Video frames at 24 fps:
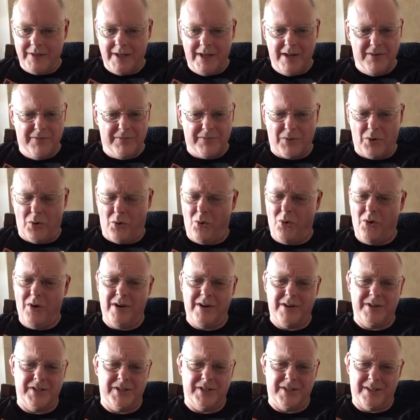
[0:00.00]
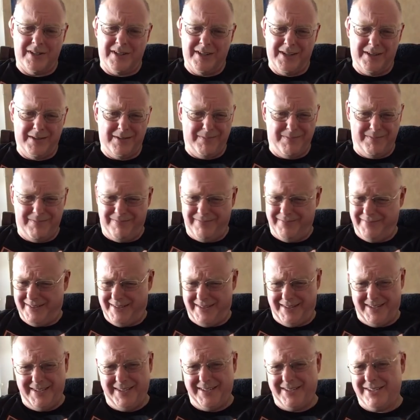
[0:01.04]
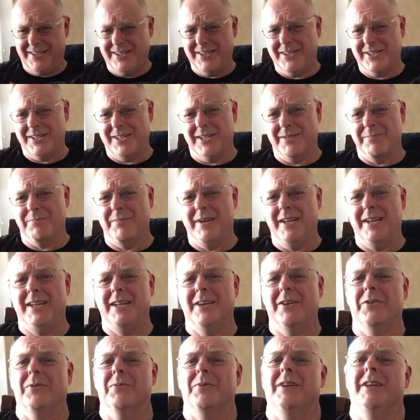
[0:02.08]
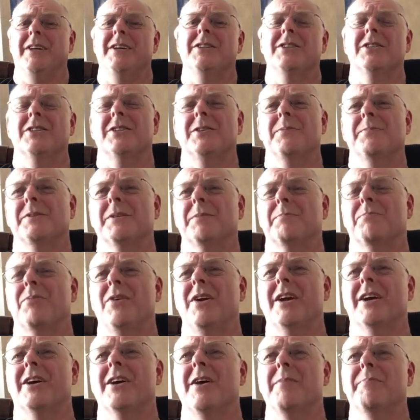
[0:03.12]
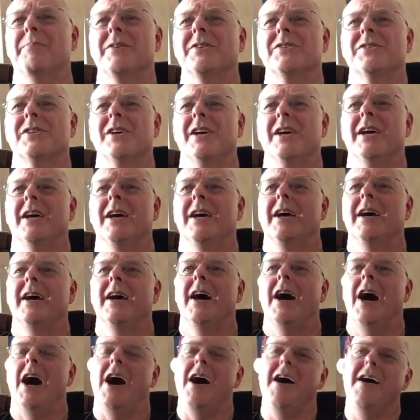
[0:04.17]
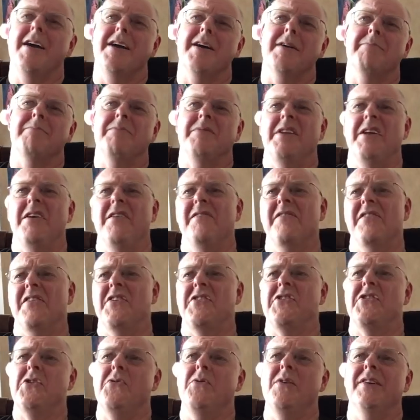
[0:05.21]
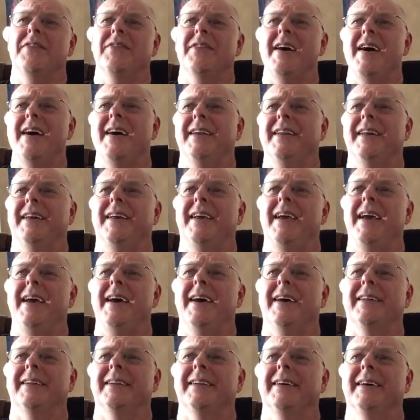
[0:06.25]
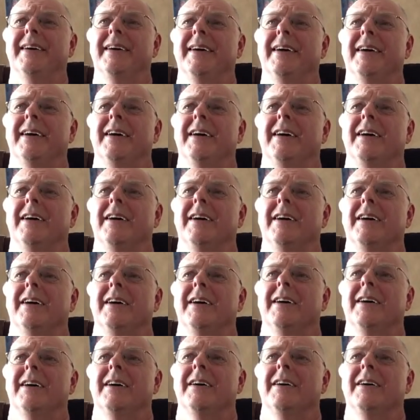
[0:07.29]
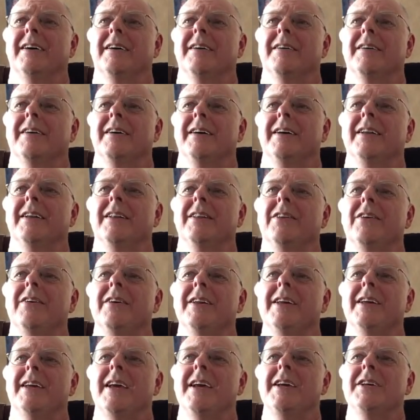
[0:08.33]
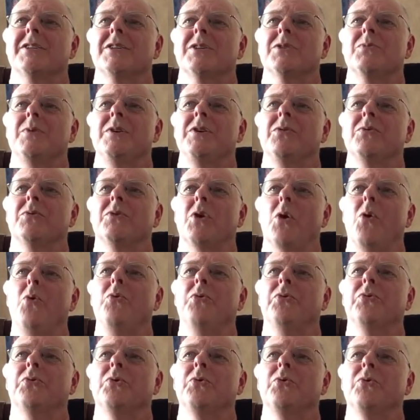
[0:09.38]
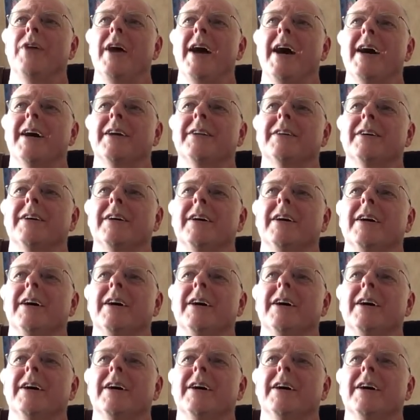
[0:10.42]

of course, like just in many other relationships that break up, you say, I am never doing that again. In a lot of cases, when you go through that,